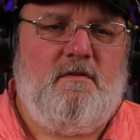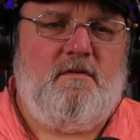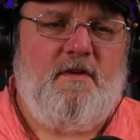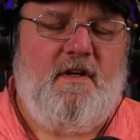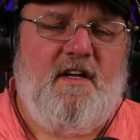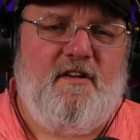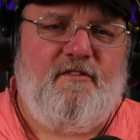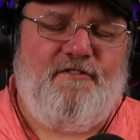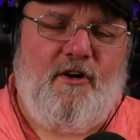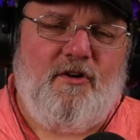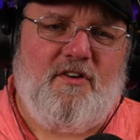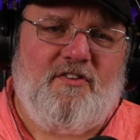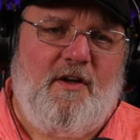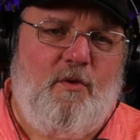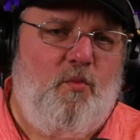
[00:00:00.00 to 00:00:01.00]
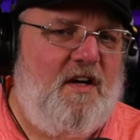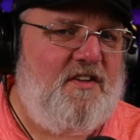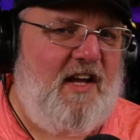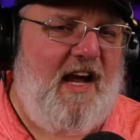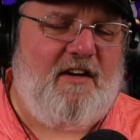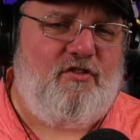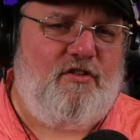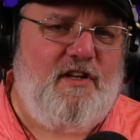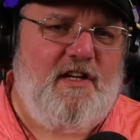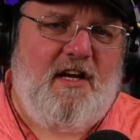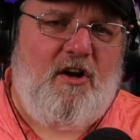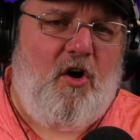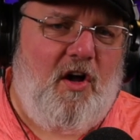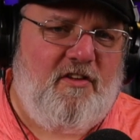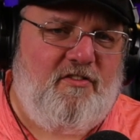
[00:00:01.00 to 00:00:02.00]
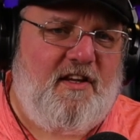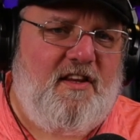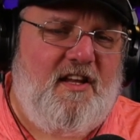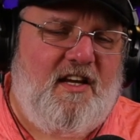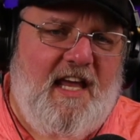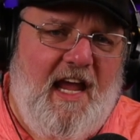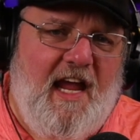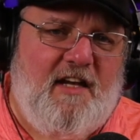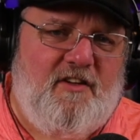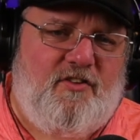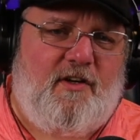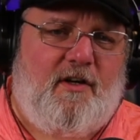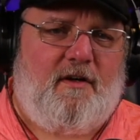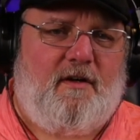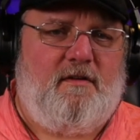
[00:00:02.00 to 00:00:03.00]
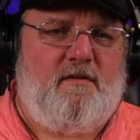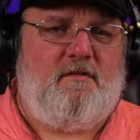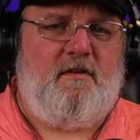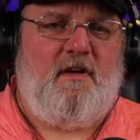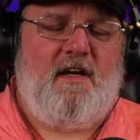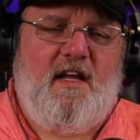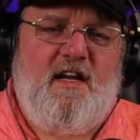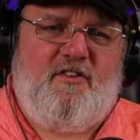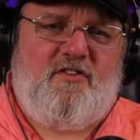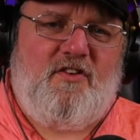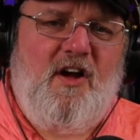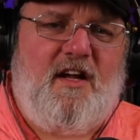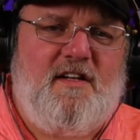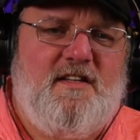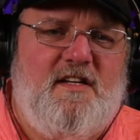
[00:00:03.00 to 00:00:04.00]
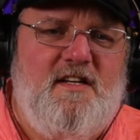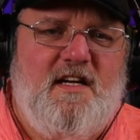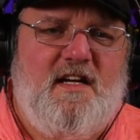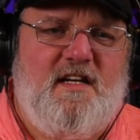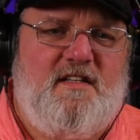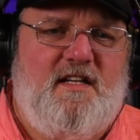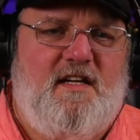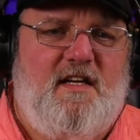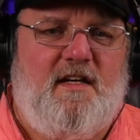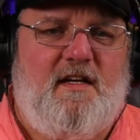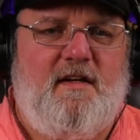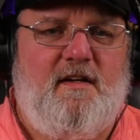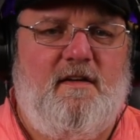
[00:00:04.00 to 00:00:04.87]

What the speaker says: you need to focus on what's actually causing the cancer, and it's not the nicotine.